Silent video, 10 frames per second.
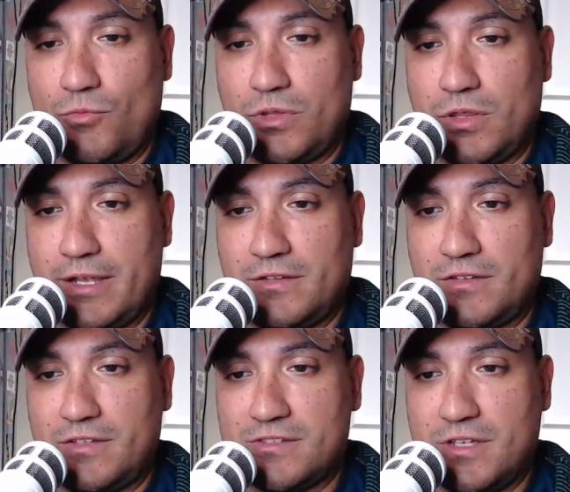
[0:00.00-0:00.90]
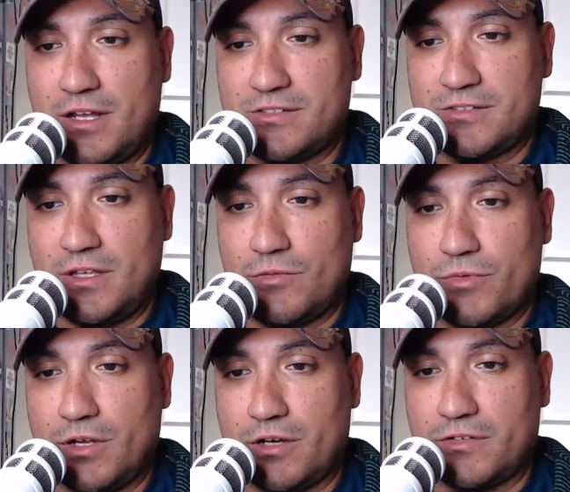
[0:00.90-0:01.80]
would like to discuss in
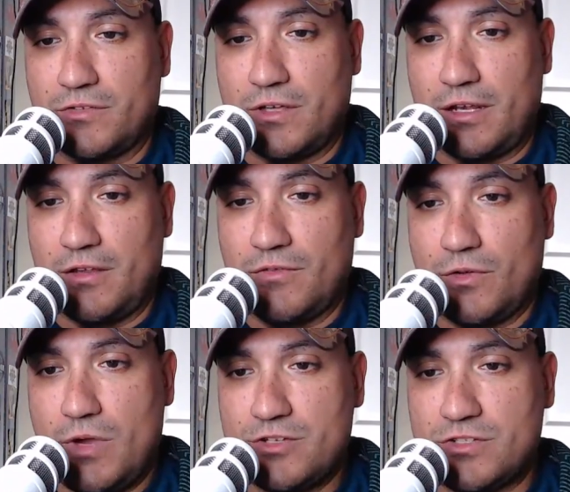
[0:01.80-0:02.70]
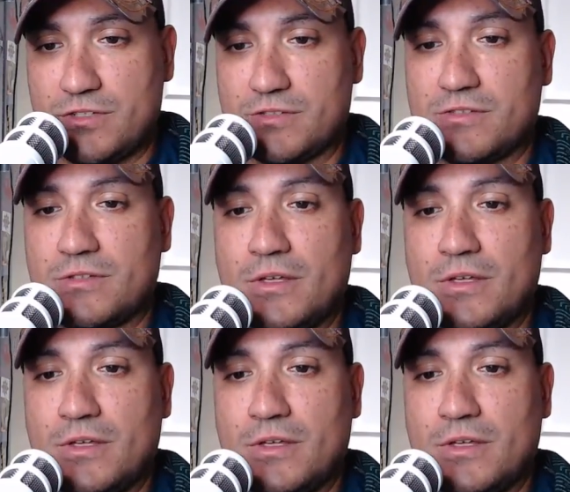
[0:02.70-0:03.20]
regards to any of the questions?